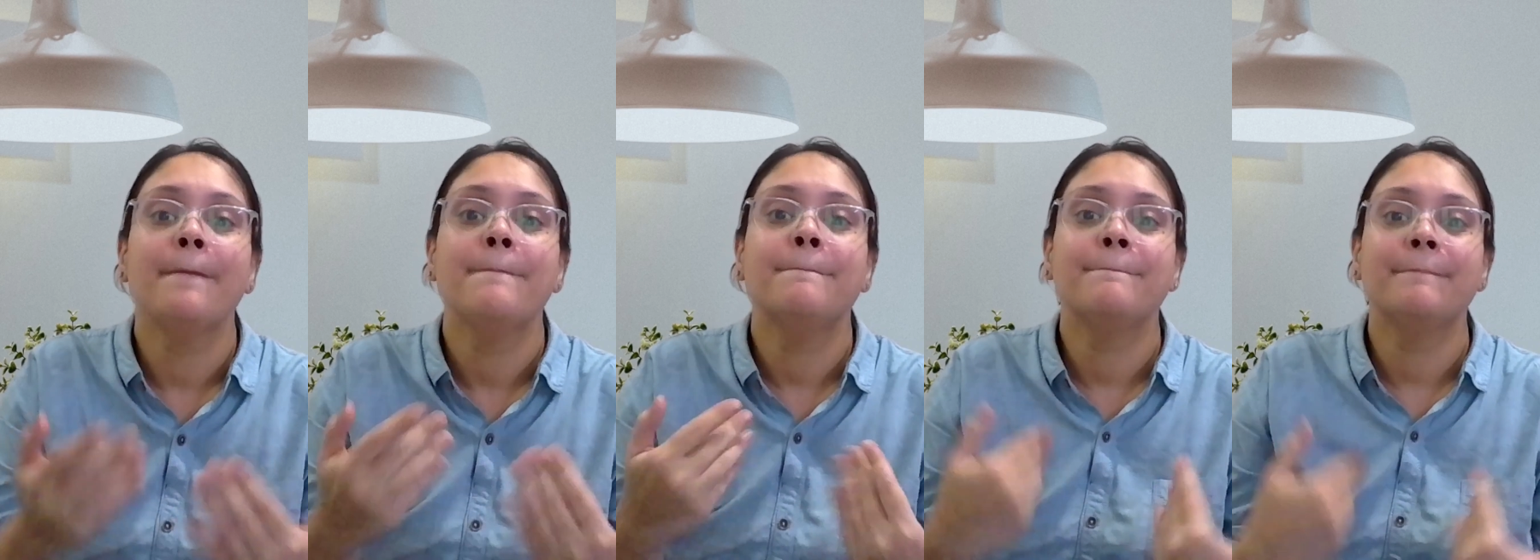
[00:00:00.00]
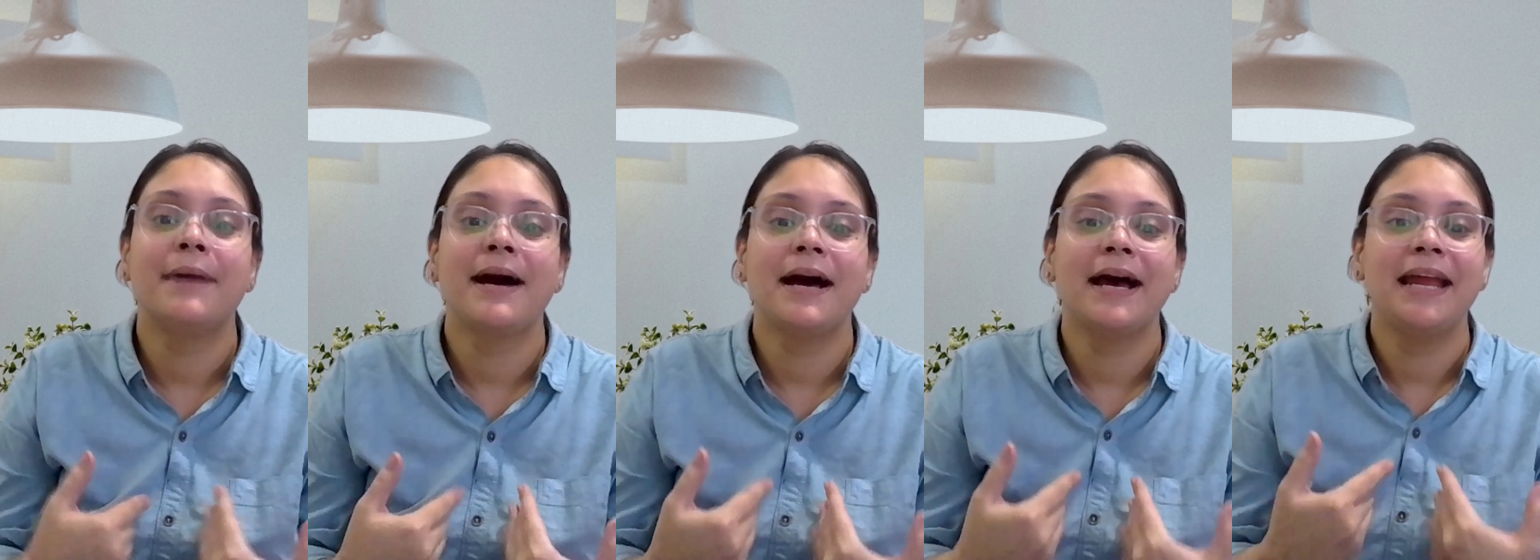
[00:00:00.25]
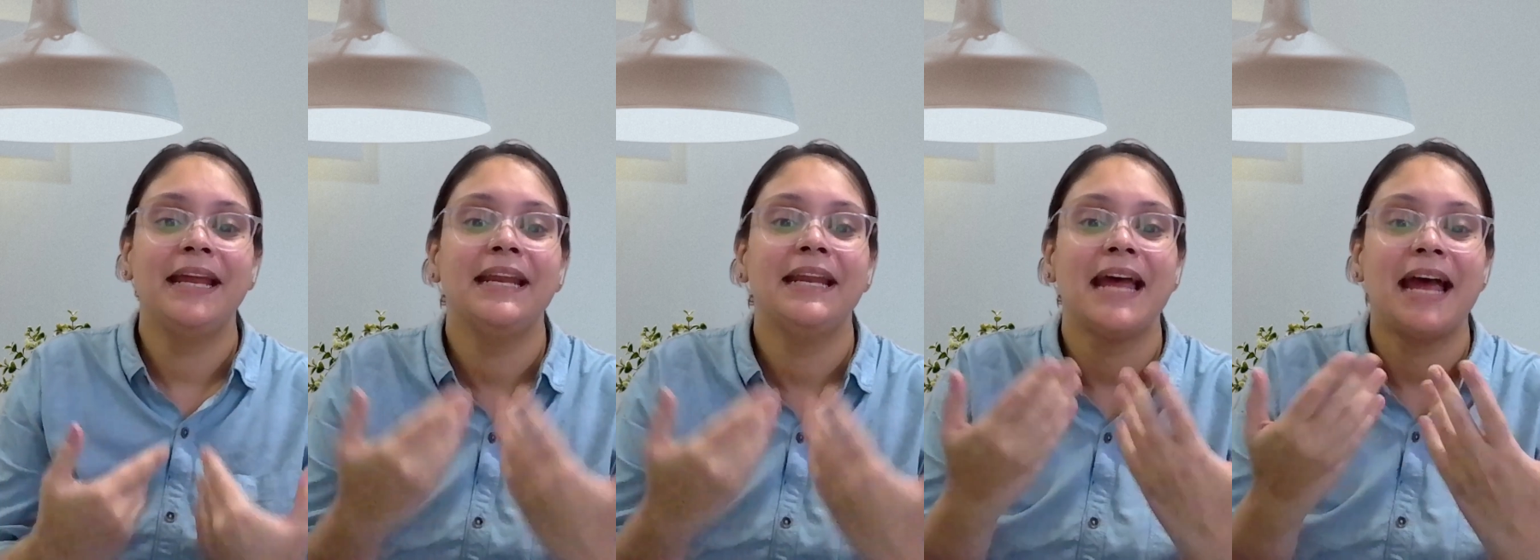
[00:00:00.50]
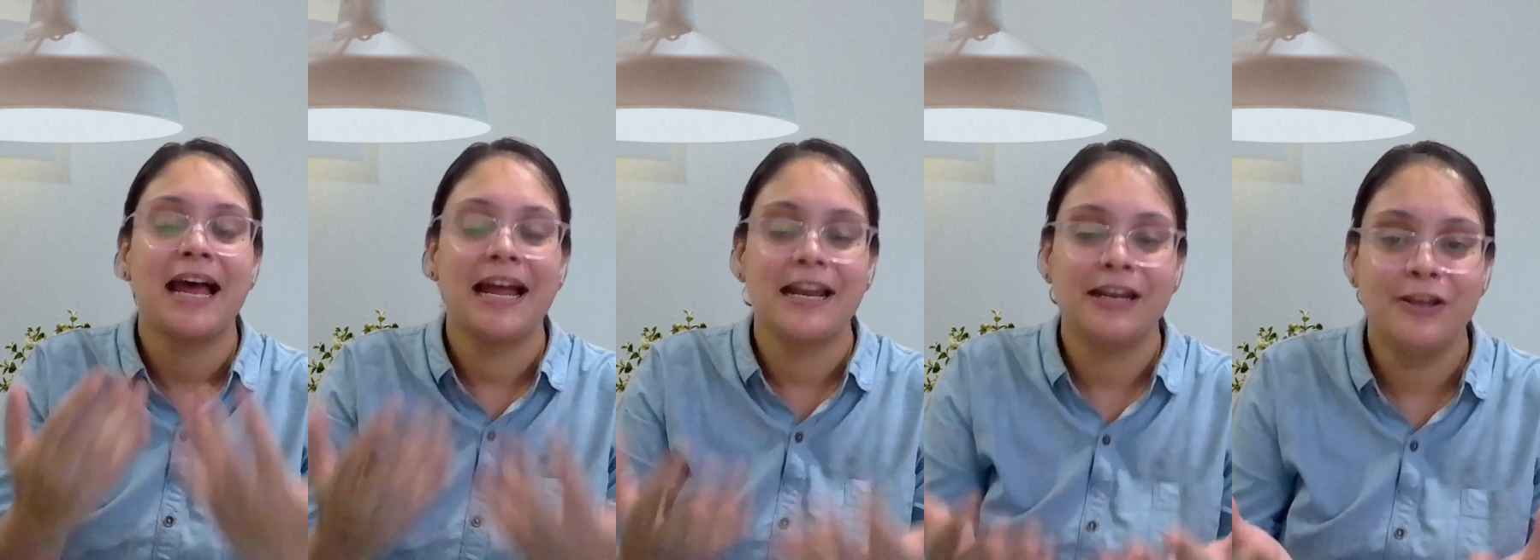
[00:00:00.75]
mine
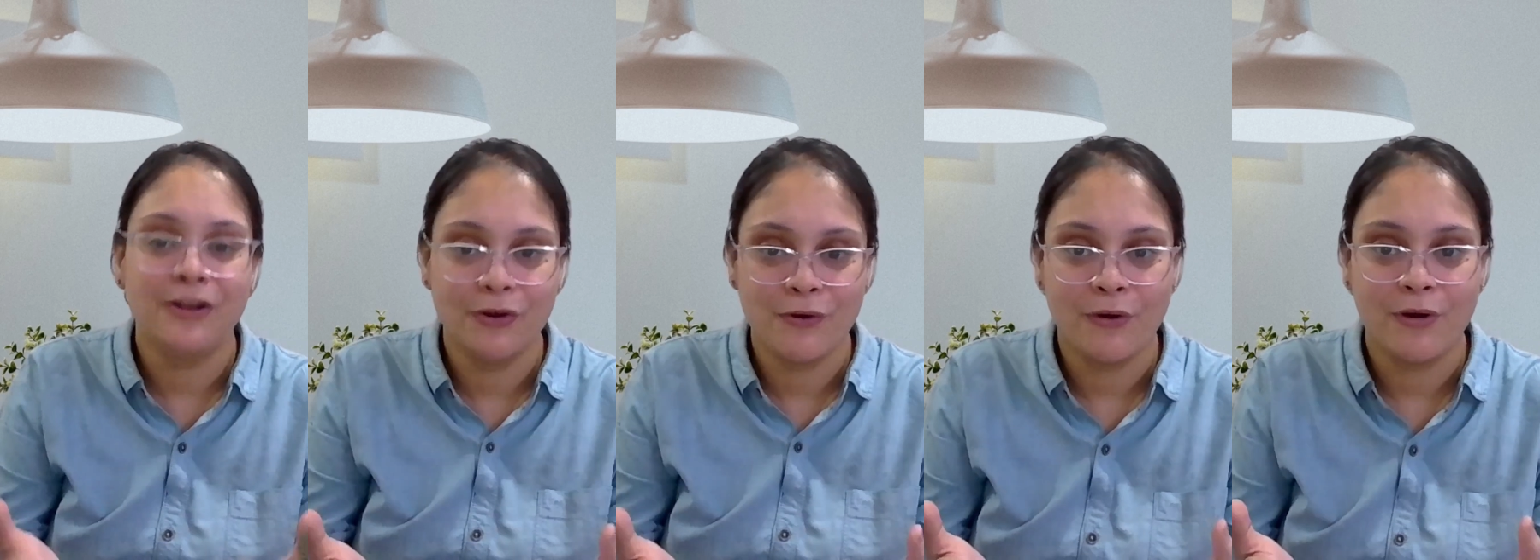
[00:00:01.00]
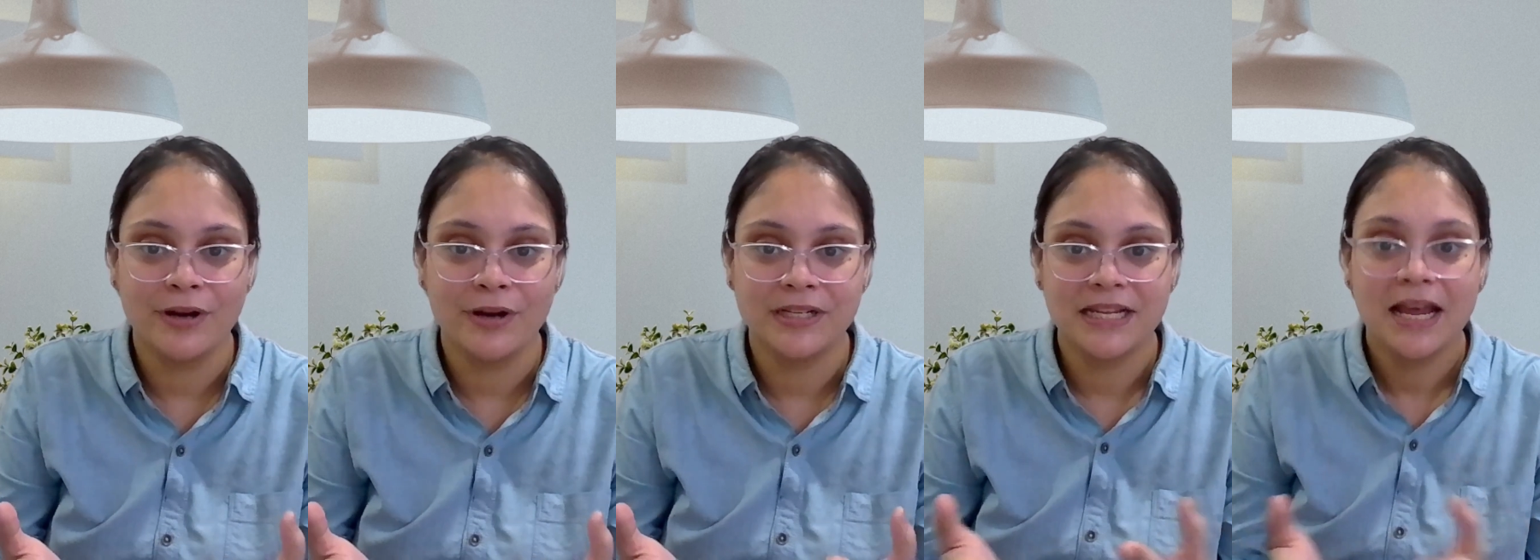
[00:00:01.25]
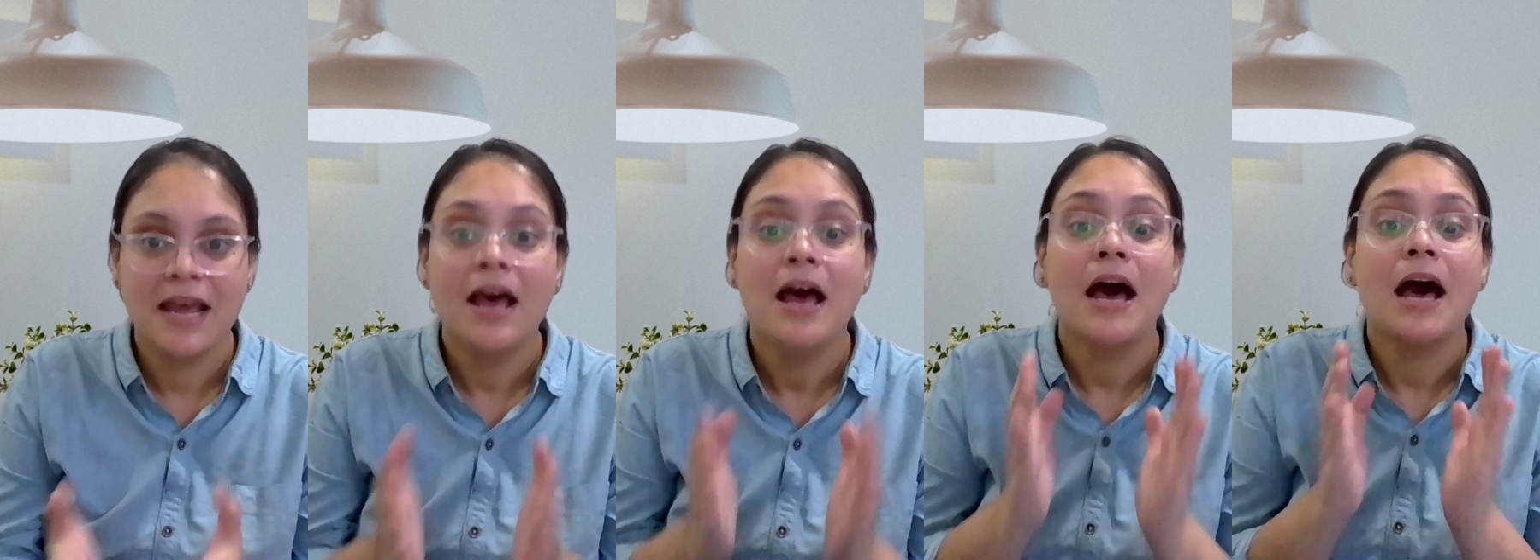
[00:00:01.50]
and yours.